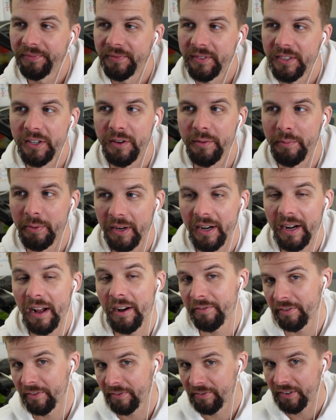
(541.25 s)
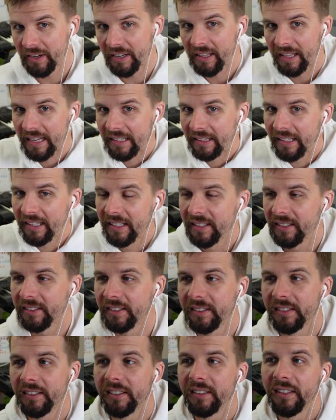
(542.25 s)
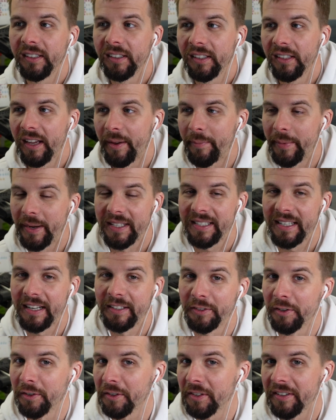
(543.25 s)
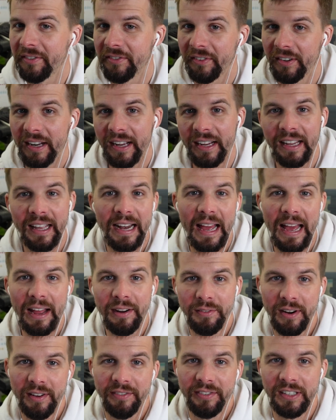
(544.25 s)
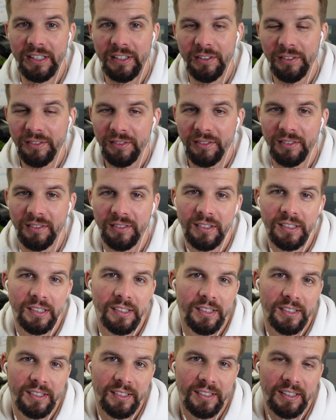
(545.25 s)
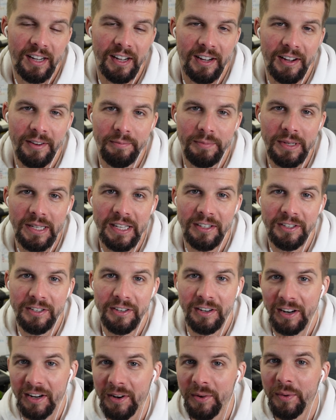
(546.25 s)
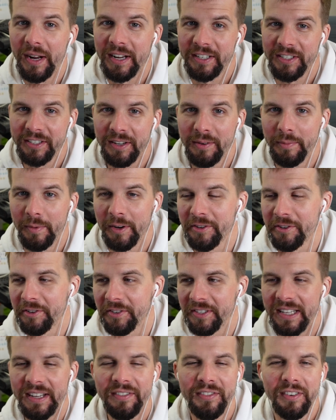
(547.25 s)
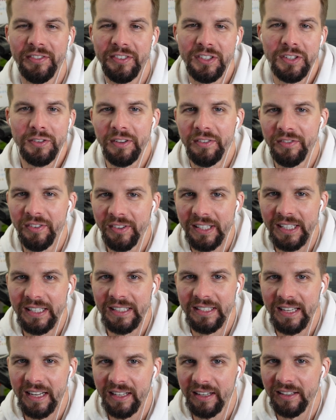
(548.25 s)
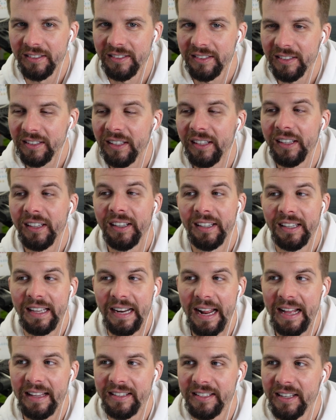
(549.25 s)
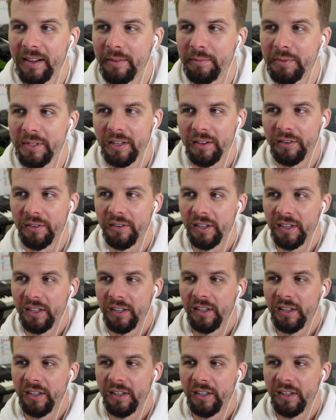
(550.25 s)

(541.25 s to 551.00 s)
You can put it out for free like this. I mean, it's not totally free. I get ad revenue because you're gonna watch commercials. Even if it's only 15 seconds, it adds up. So